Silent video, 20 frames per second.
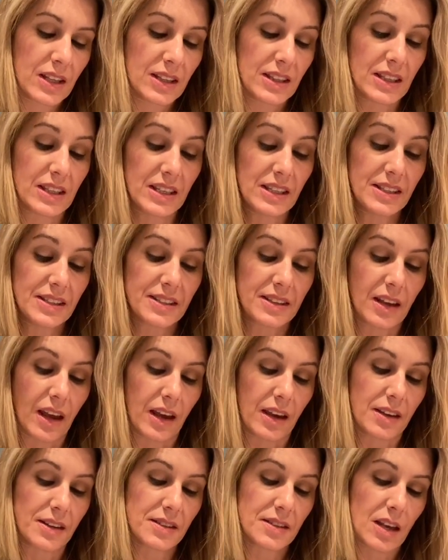This
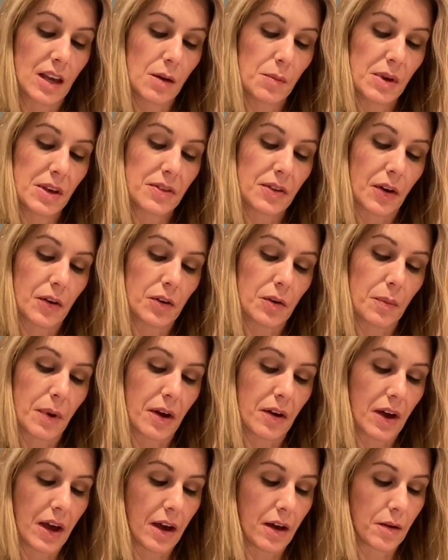day, Sammy thought
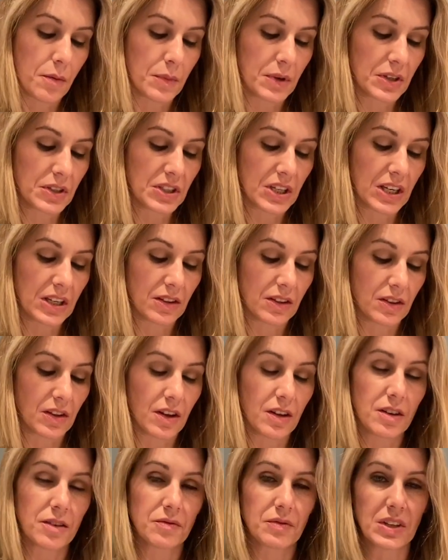about how much he
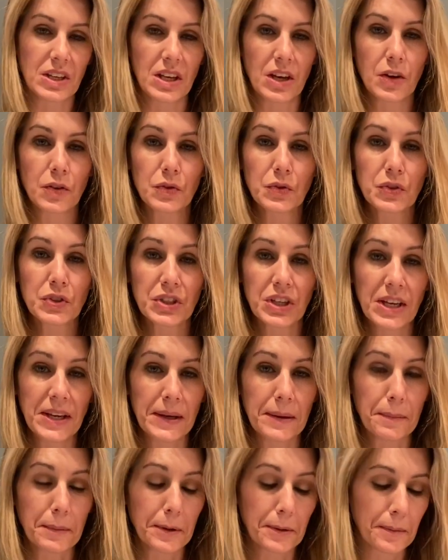loved the other
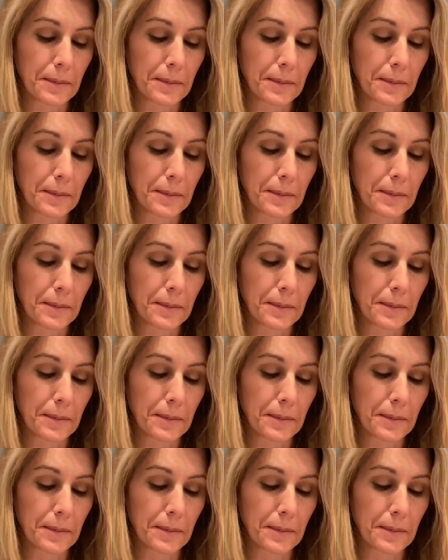sheep.